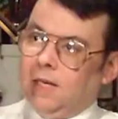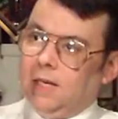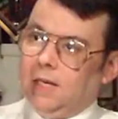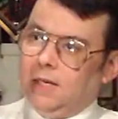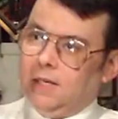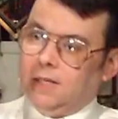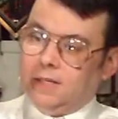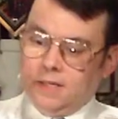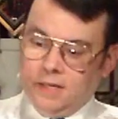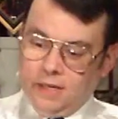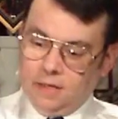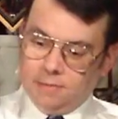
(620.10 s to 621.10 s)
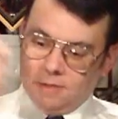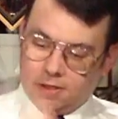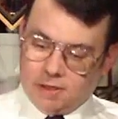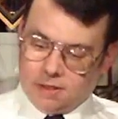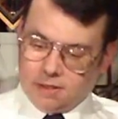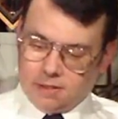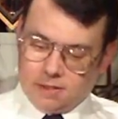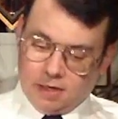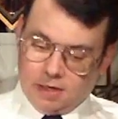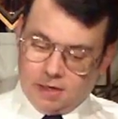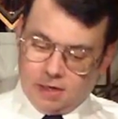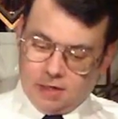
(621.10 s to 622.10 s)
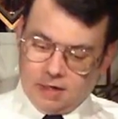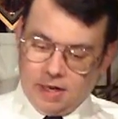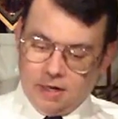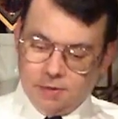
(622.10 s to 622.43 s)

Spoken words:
And it helps to allow